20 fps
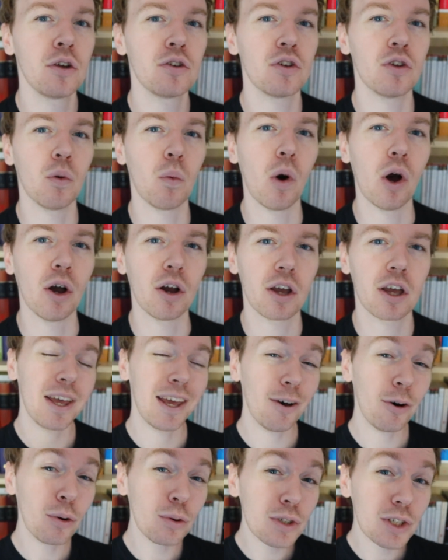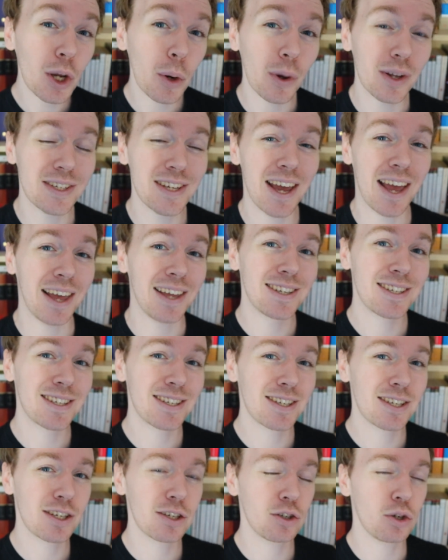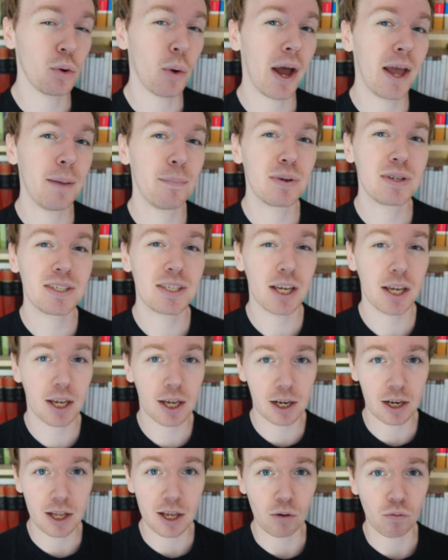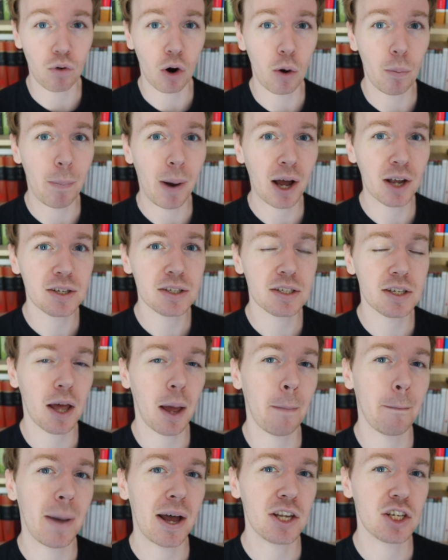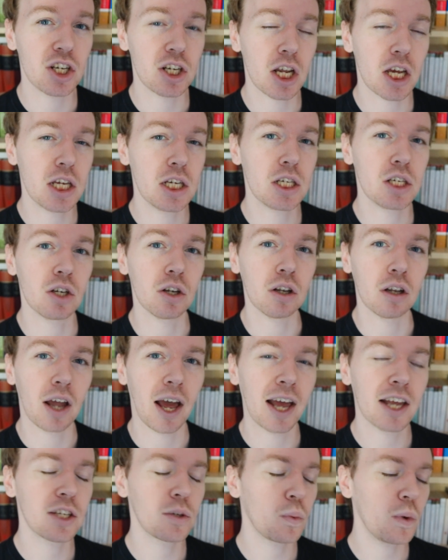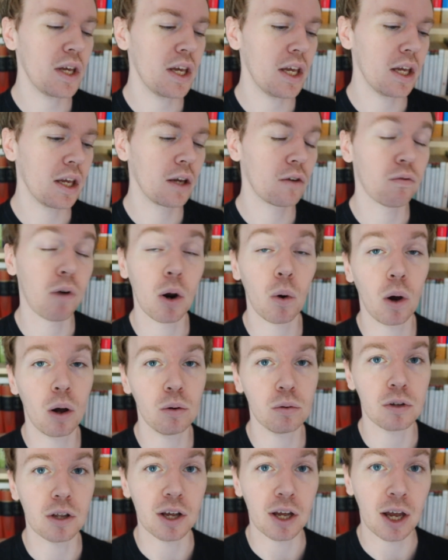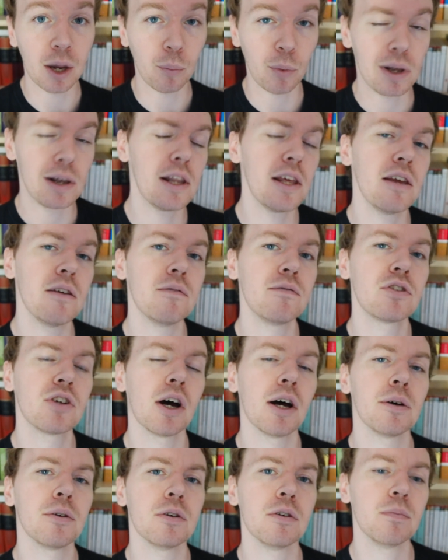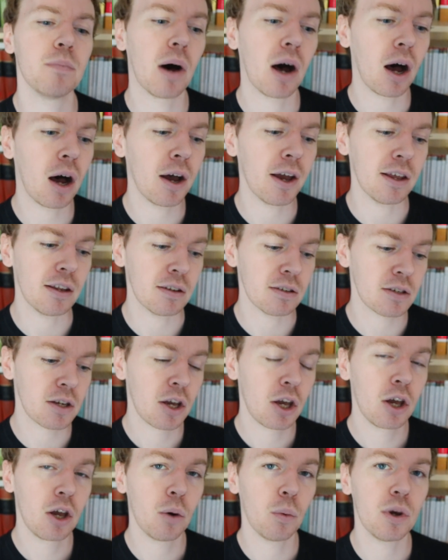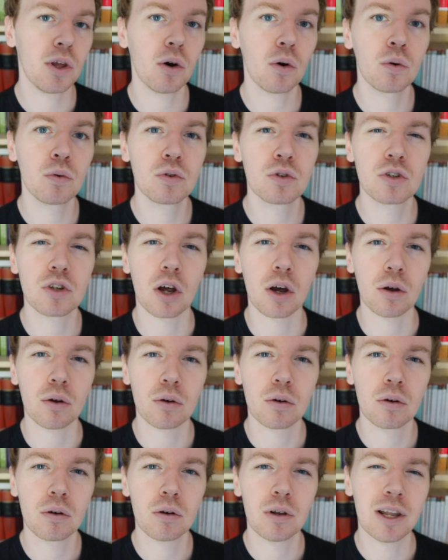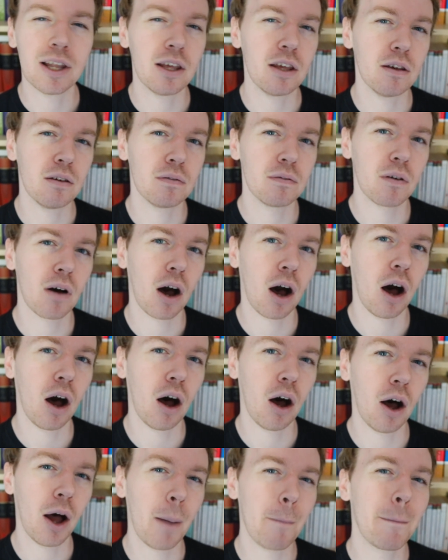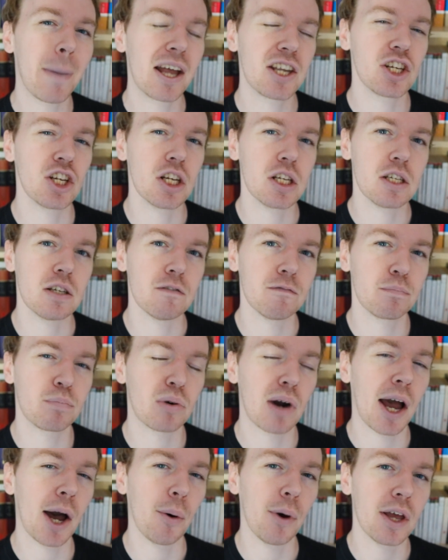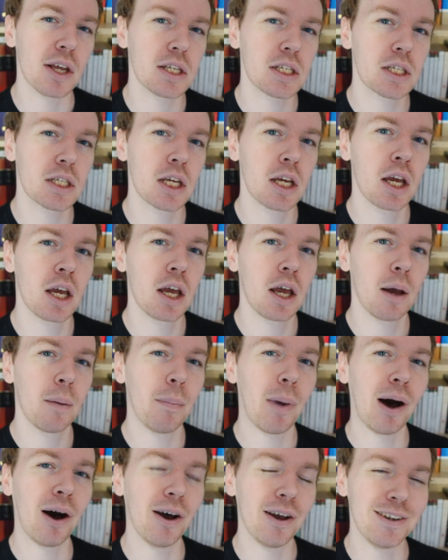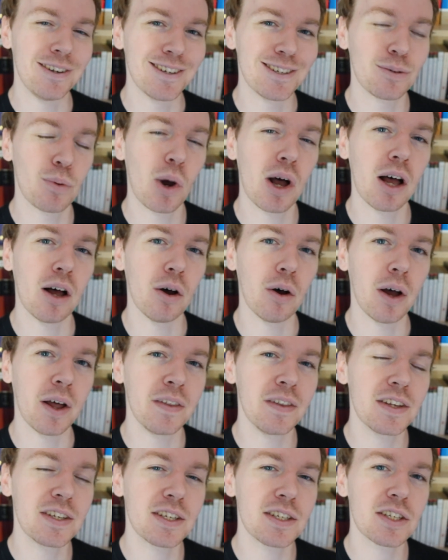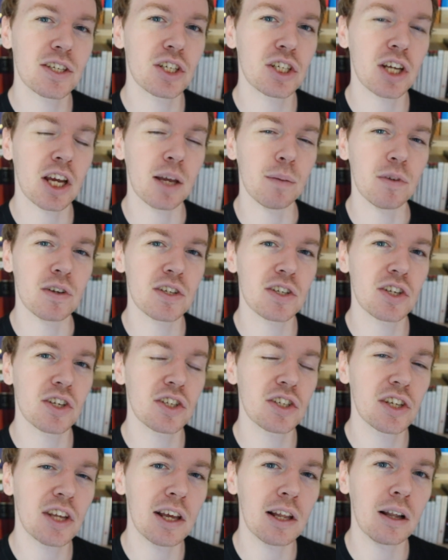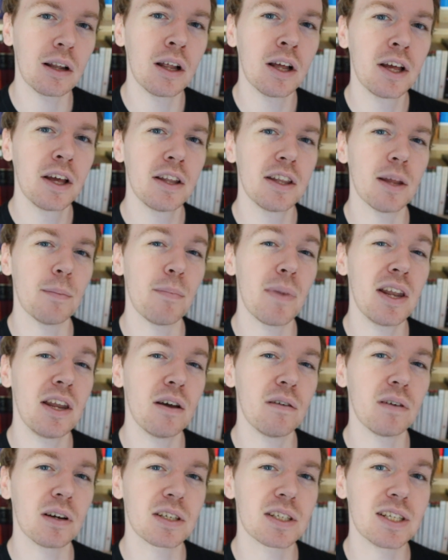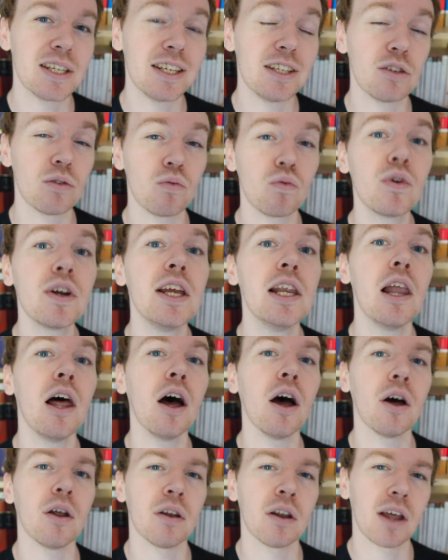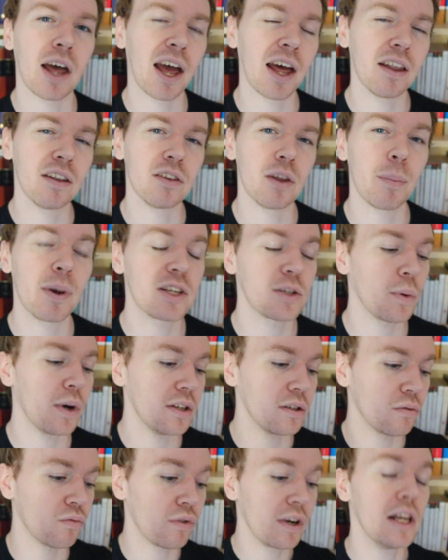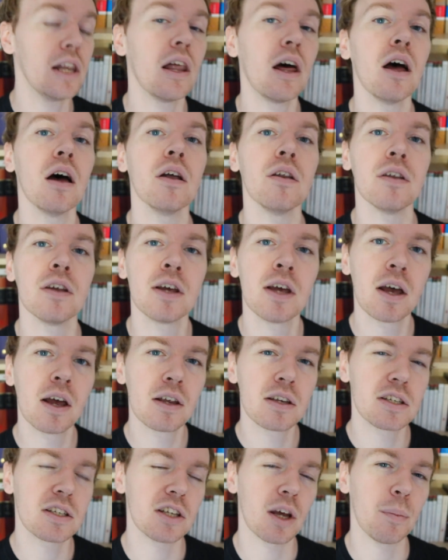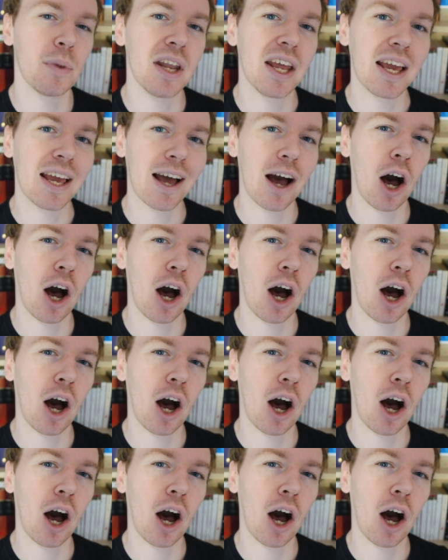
to the work. It also attests to a particularly robust imagination. As we grow older and we leave childhood behind, we also leave our imaginative prowess behind as well, and this is a shame. This is a skill that many of us need to relearn, and the best way to relearn summoning